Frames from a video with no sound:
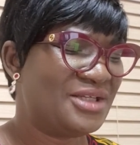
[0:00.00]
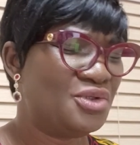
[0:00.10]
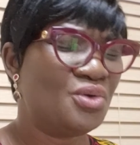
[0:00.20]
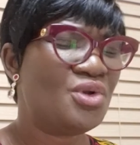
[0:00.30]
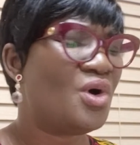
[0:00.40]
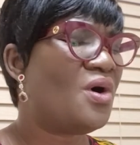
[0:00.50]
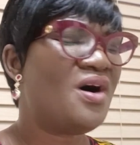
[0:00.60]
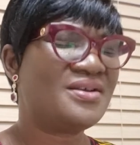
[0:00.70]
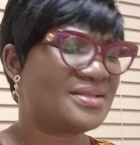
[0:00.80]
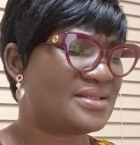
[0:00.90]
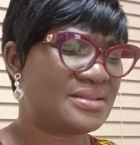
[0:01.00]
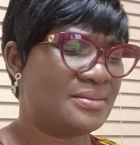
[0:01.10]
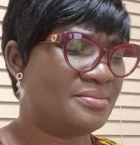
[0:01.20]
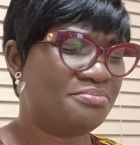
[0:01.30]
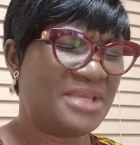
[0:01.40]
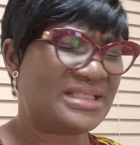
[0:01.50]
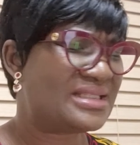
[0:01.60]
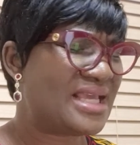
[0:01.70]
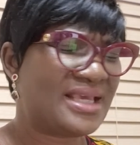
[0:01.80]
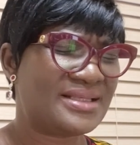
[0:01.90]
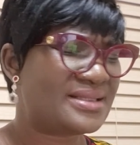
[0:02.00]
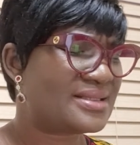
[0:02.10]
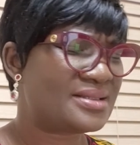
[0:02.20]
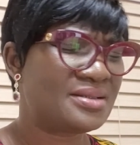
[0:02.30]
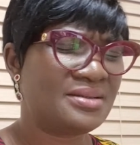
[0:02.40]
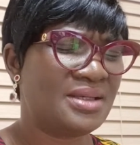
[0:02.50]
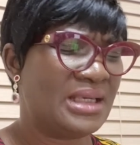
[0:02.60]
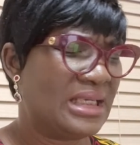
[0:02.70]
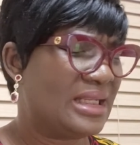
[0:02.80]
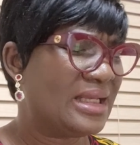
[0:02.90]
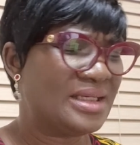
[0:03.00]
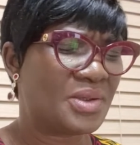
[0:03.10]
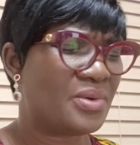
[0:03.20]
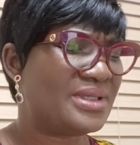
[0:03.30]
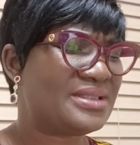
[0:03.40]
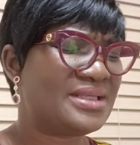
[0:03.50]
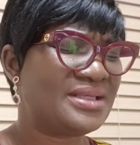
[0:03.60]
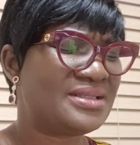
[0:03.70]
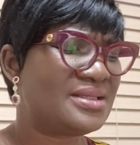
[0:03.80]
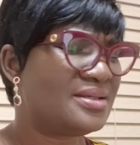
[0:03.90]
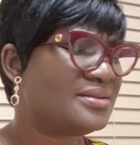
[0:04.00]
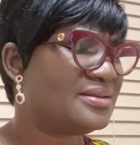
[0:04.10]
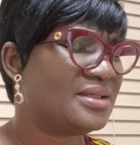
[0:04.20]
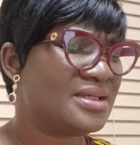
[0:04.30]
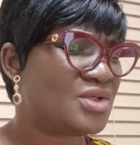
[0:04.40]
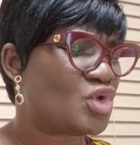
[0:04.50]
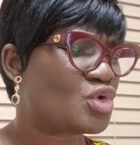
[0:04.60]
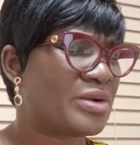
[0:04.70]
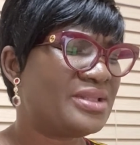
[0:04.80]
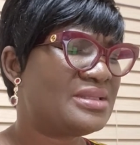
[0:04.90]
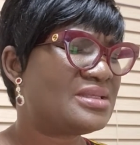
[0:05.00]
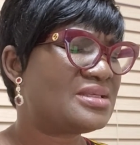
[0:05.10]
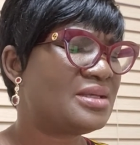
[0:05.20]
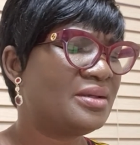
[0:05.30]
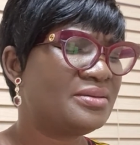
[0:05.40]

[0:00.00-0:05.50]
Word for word: you know us. Mistakes, inadequacies, strengths,